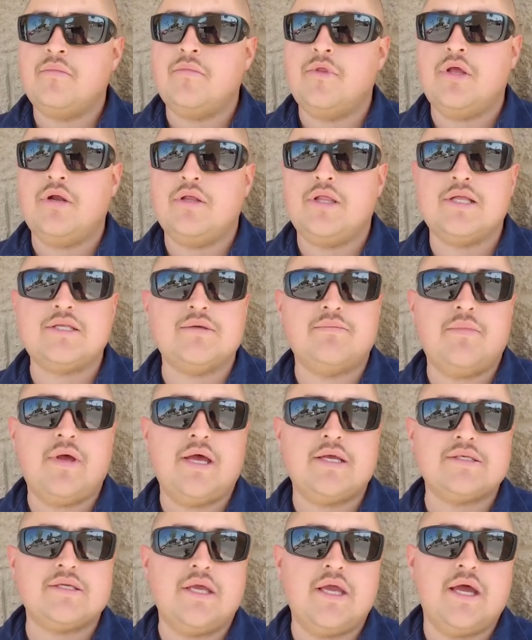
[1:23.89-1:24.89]
You know, that's a
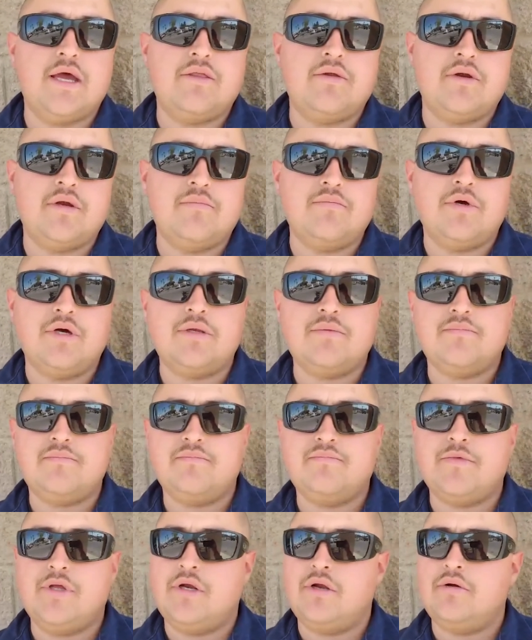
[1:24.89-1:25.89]
mass gathering, but,
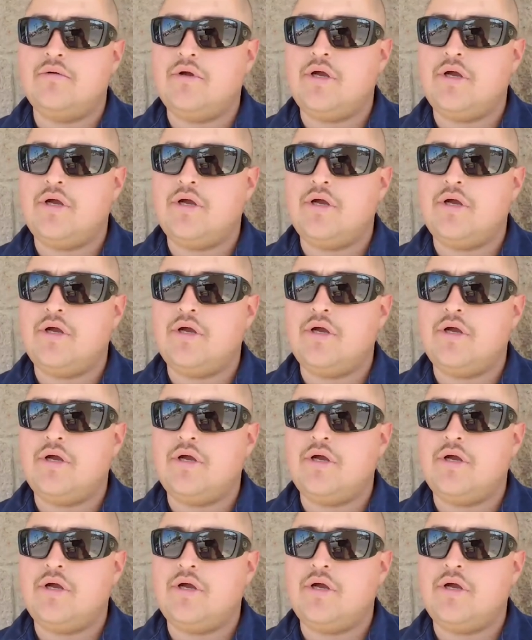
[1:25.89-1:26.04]
you know,